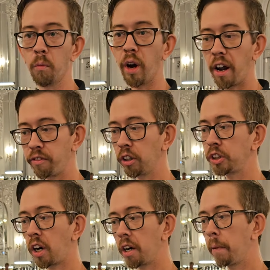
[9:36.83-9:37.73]
When I first
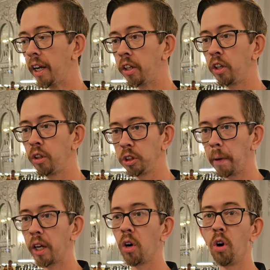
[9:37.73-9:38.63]
started making cues,
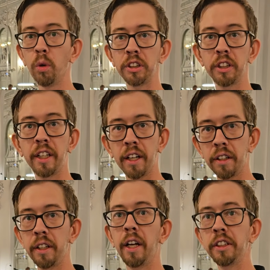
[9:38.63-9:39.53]
my goal was to get
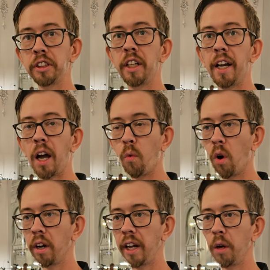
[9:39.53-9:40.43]
into the ACA. I
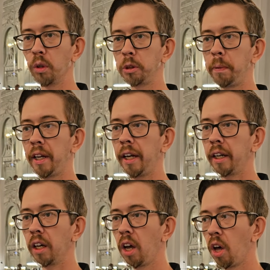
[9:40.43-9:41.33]
wanted, it was being
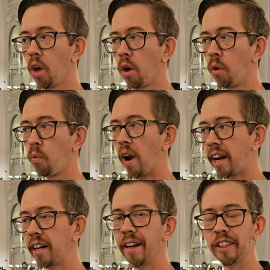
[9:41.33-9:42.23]

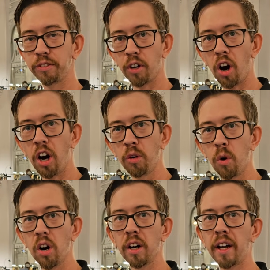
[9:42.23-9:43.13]
recognized for hard
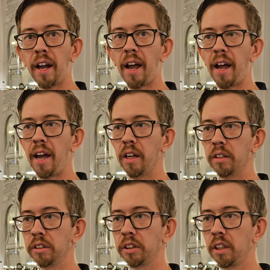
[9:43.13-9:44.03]
work and